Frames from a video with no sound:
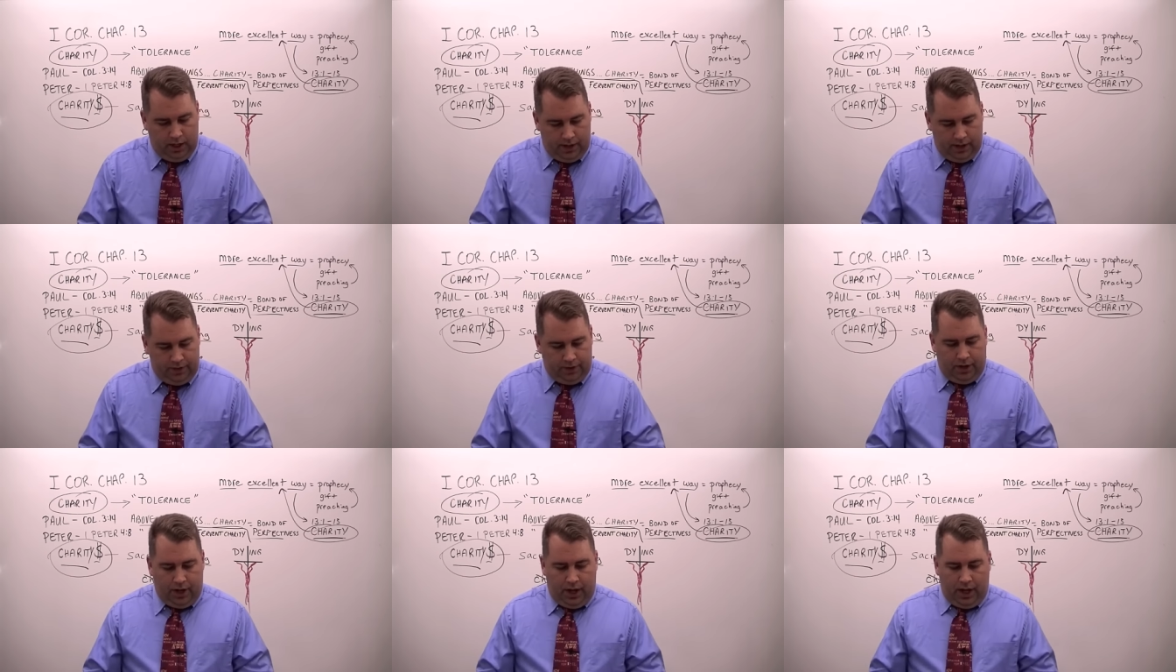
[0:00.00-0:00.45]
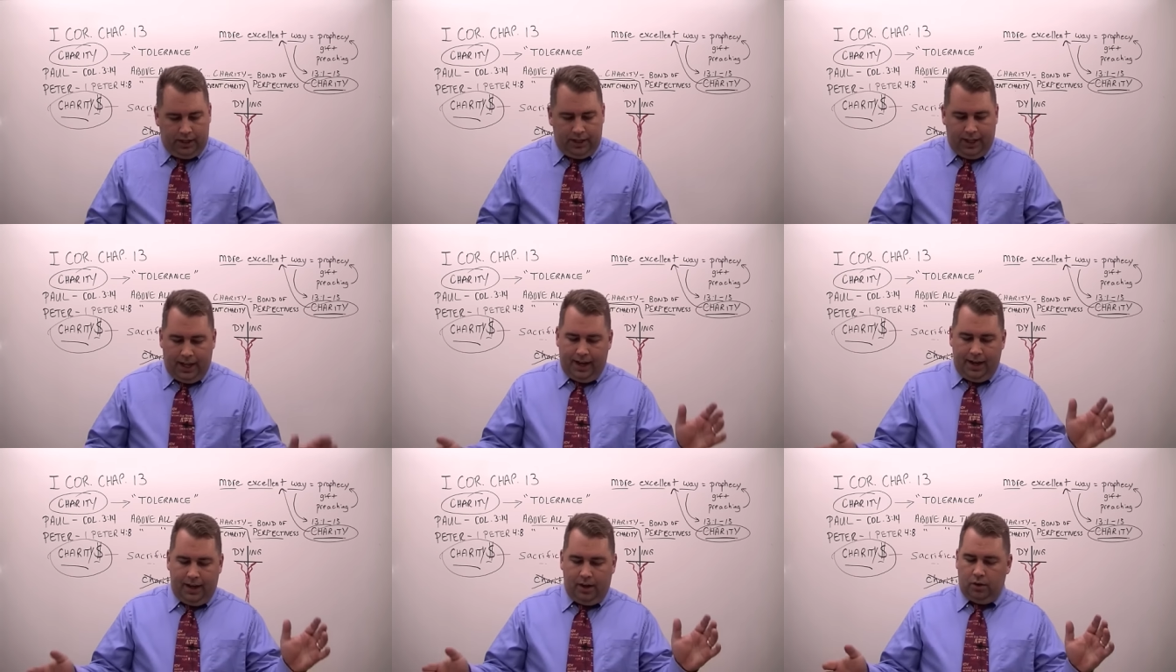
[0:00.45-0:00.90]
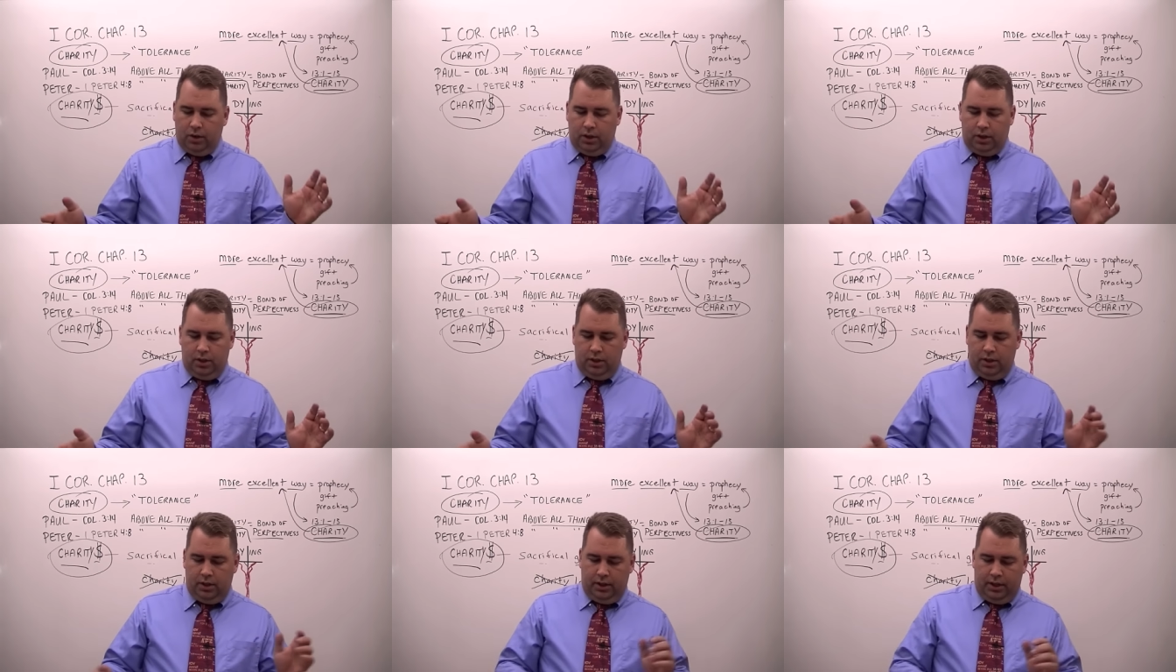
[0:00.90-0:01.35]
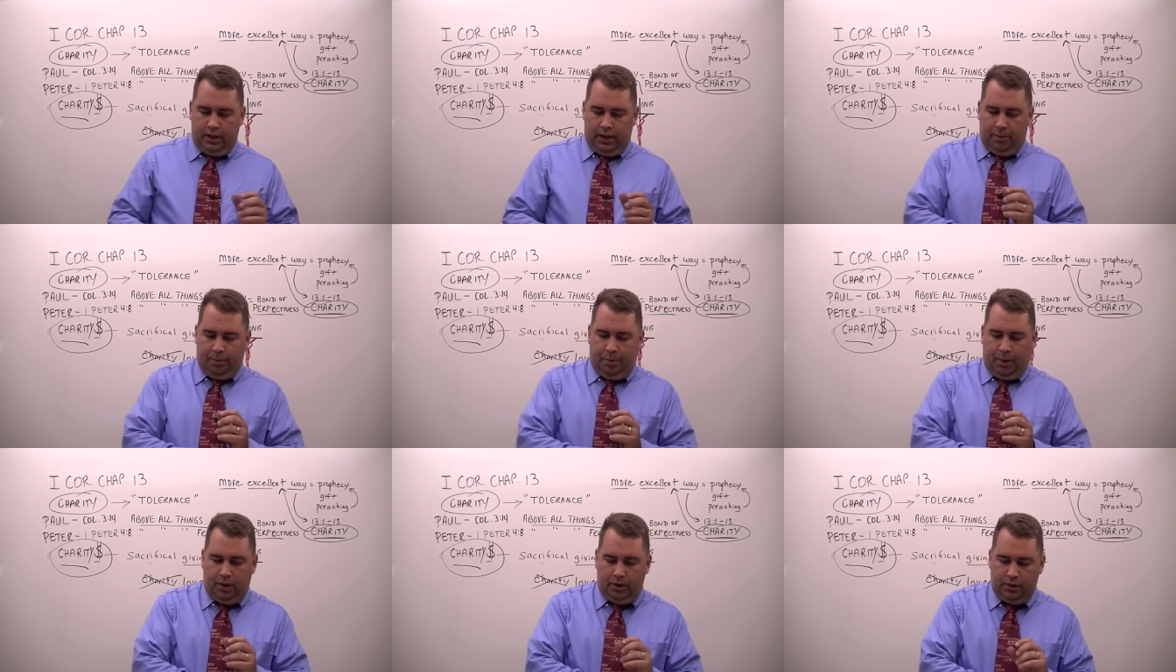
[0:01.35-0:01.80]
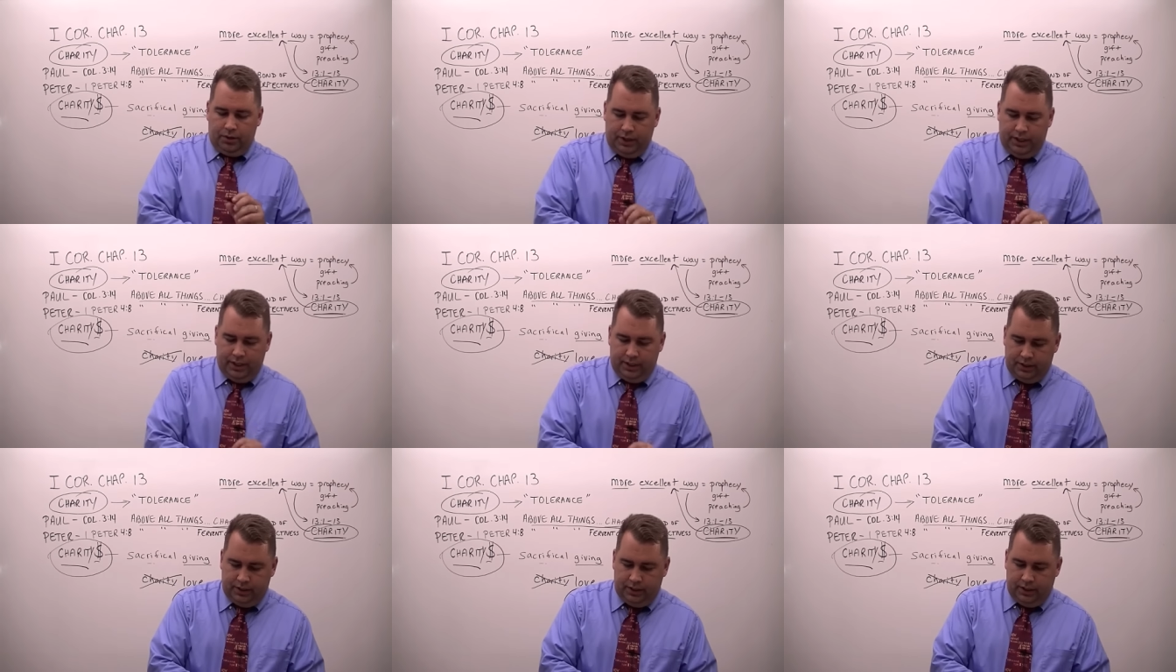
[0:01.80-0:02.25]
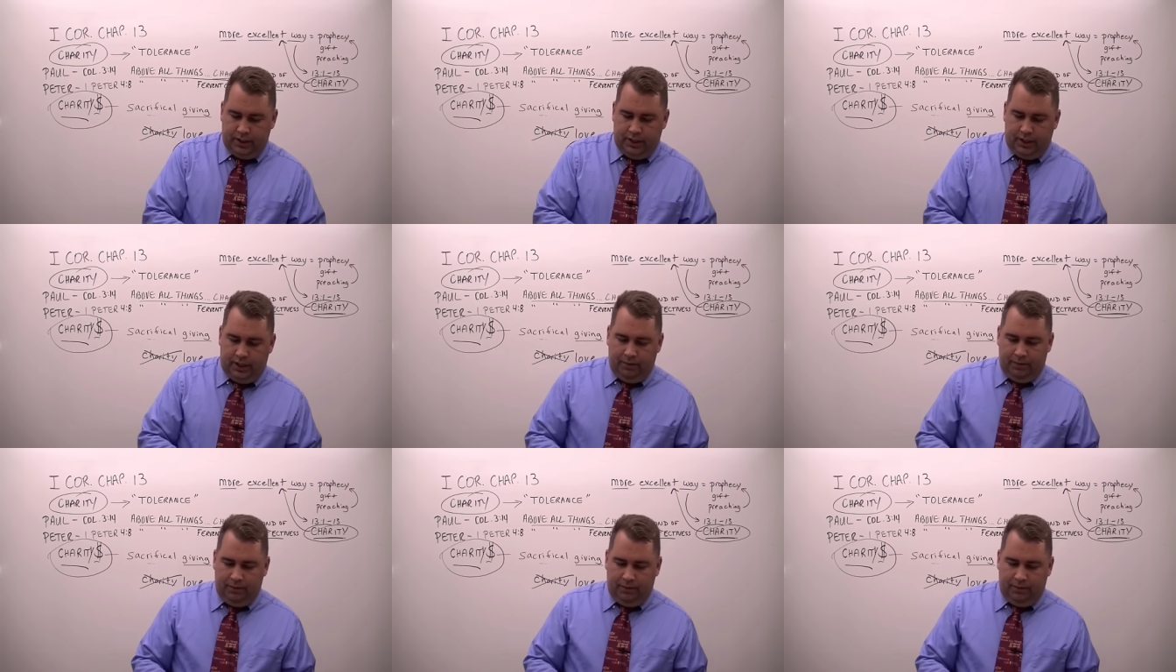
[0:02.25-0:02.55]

And they're not loud. And Paul says,